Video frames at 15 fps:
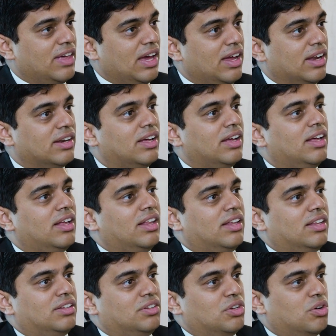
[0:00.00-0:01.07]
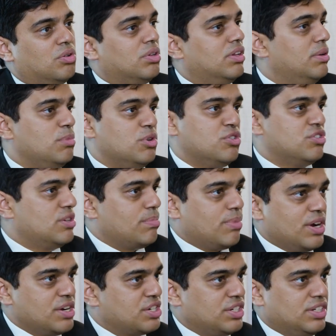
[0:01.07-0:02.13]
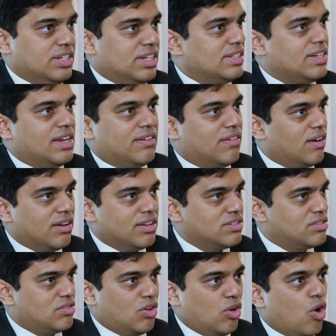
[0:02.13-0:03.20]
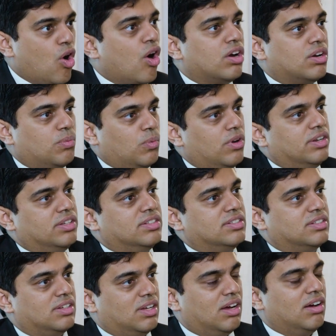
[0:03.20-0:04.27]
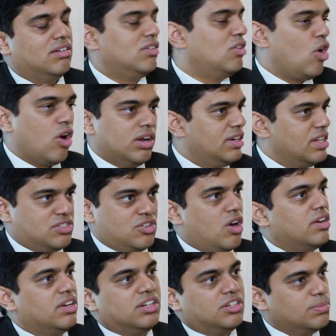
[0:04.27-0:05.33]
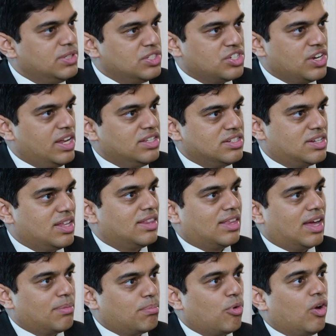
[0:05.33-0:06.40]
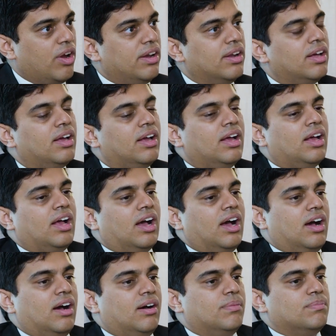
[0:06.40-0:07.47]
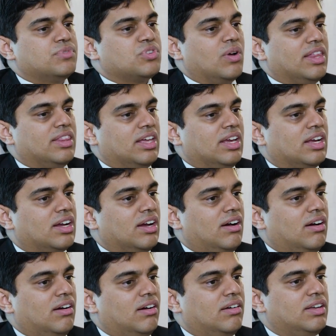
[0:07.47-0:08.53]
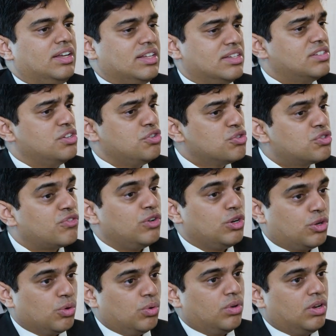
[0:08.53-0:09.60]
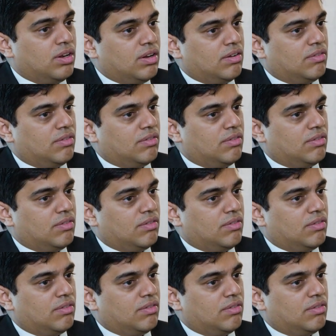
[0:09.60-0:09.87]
that the immunosuppression, etc., is not what is not does not need to be changed at that point. So I think it is a useful tool